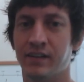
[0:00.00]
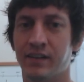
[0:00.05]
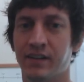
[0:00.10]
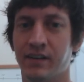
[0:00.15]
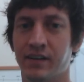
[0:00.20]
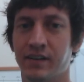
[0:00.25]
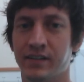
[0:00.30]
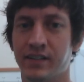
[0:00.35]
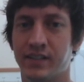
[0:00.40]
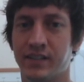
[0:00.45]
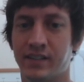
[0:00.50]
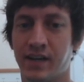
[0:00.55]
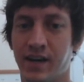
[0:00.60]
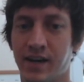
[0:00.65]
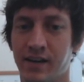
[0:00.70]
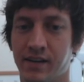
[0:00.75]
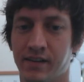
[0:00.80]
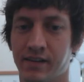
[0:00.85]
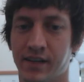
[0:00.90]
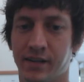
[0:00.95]
and just
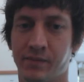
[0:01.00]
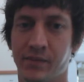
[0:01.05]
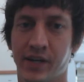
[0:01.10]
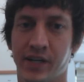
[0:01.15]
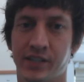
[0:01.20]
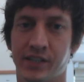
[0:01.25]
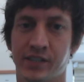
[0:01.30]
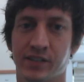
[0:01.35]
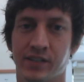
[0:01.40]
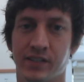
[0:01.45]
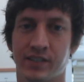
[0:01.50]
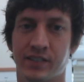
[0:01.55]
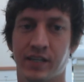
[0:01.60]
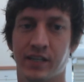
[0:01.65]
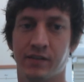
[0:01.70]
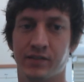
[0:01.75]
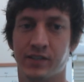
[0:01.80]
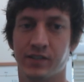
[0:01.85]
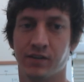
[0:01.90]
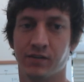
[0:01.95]
kind of like make sure
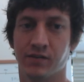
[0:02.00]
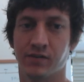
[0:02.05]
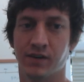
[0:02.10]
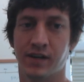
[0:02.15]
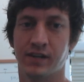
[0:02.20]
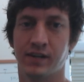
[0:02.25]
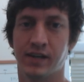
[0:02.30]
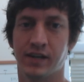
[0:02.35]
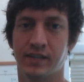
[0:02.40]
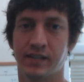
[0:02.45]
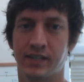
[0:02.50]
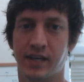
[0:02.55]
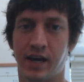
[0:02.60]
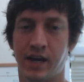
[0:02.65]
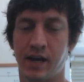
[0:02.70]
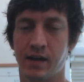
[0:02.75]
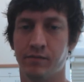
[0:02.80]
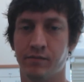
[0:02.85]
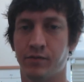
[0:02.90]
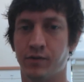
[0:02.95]
stuff's still running on
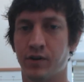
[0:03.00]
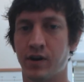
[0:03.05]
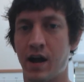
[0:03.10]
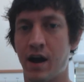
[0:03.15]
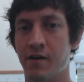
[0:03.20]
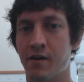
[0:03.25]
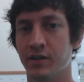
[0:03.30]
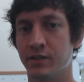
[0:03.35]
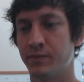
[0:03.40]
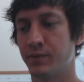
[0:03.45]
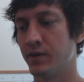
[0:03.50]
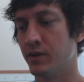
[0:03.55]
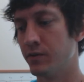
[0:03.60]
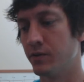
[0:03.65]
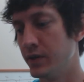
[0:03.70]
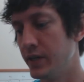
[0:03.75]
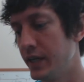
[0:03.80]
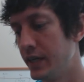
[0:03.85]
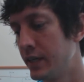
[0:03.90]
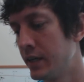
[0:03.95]
time, 4 hours per
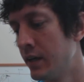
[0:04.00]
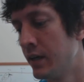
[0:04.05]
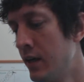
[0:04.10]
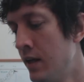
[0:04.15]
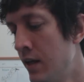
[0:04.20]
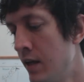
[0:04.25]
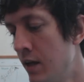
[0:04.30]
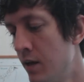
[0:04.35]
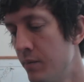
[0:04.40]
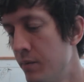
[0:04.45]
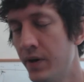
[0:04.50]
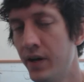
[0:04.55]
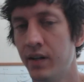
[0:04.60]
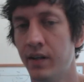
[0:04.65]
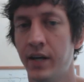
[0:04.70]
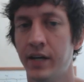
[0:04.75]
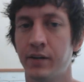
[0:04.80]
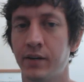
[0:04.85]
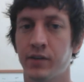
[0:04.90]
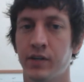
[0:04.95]
week.
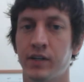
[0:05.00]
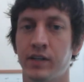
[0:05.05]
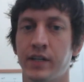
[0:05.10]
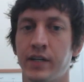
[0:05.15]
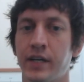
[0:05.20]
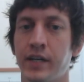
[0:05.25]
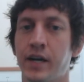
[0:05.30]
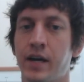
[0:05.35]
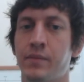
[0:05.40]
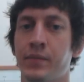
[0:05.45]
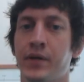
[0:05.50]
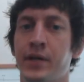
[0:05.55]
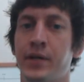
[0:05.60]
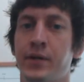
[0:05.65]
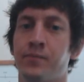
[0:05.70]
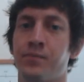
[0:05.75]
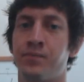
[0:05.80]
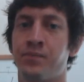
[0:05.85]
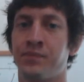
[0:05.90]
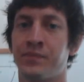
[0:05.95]
But like really, I
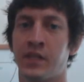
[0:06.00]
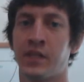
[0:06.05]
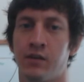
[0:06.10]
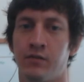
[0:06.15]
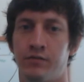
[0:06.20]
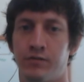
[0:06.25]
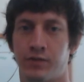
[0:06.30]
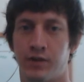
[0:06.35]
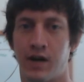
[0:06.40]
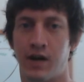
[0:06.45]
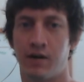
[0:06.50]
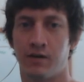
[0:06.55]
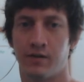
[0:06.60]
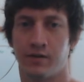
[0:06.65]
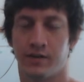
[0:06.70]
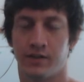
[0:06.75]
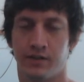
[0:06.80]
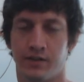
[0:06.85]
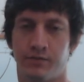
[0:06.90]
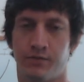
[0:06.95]
mean, 4
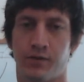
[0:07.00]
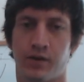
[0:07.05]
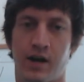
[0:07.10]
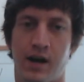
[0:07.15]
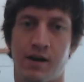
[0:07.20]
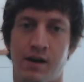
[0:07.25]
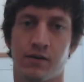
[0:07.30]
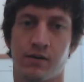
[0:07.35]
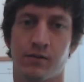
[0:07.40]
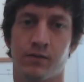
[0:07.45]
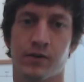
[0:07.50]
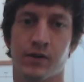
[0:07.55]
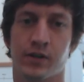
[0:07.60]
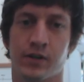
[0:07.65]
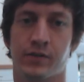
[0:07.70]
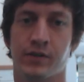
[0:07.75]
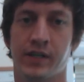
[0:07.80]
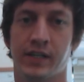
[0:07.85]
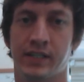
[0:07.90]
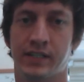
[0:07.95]
hour
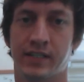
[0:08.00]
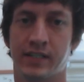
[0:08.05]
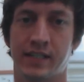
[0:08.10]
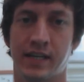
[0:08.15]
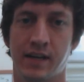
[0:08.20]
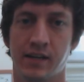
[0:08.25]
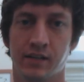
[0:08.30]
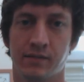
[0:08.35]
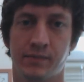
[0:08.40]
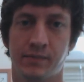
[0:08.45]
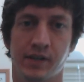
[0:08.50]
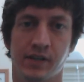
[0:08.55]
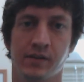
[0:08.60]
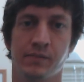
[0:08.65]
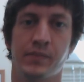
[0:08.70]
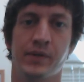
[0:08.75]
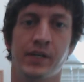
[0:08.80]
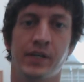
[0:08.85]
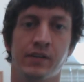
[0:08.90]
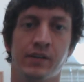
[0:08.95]
work weeks, it sounds pretty
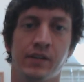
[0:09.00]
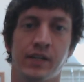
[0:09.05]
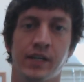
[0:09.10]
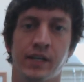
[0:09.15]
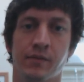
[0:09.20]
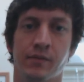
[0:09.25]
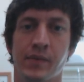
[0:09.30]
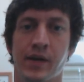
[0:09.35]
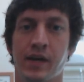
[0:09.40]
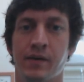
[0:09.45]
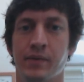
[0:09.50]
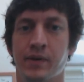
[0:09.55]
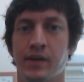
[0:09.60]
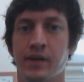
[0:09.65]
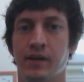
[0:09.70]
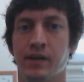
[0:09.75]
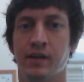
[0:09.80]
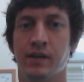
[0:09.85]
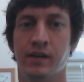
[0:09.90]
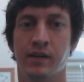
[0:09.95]
appealing.
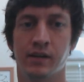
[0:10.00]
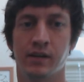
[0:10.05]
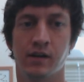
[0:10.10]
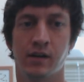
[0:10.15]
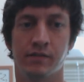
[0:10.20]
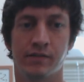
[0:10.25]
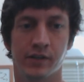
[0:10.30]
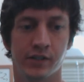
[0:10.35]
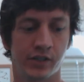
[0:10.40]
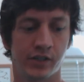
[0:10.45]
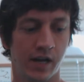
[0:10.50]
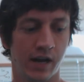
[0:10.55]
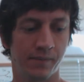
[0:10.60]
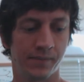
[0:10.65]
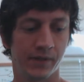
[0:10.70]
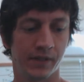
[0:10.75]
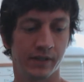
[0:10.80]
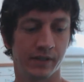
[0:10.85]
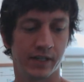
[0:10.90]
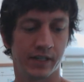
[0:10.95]
Maybe if you're
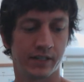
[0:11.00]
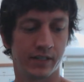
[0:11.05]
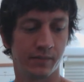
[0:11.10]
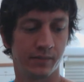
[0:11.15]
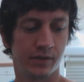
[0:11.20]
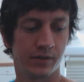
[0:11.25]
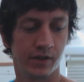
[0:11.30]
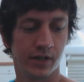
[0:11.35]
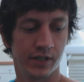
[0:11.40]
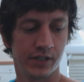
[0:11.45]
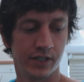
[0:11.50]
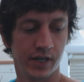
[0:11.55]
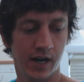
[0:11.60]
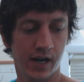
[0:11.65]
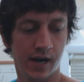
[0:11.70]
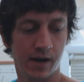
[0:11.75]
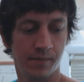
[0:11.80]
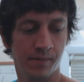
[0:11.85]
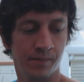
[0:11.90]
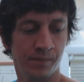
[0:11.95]
trapped in like some sort of
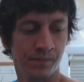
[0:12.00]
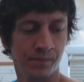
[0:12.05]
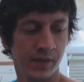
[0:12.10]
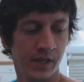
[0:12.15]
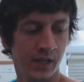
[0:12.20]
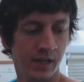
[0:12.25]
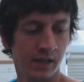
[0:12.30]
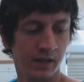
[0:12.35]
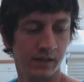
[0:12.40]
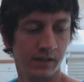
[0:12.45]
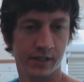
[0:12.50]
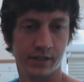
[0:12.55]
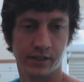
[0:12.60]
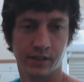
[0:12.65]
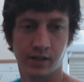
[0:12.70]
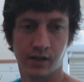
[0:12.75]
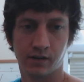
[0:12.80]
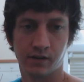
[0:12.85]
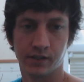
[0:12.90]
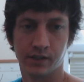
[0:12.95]
job that
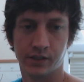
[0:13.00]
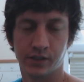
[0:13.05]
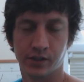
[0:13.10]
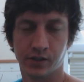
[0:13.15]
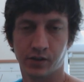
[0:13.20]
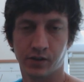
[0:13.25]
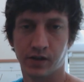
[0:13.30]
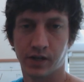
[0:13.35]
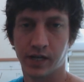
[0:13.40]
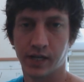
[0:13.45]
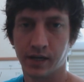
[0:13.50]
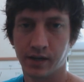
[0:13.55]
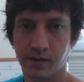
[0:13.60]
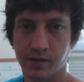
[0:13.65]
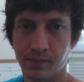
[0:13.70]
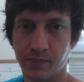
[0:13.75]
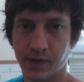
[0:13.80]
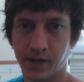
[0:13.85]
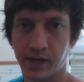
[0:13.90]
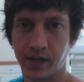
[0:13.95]
you don't enjoy,
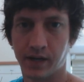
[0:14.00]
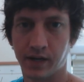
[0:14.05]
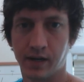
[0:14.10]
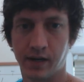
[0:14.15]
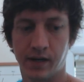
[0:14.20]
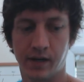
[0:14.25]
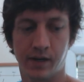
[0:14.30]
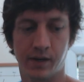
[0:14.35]
but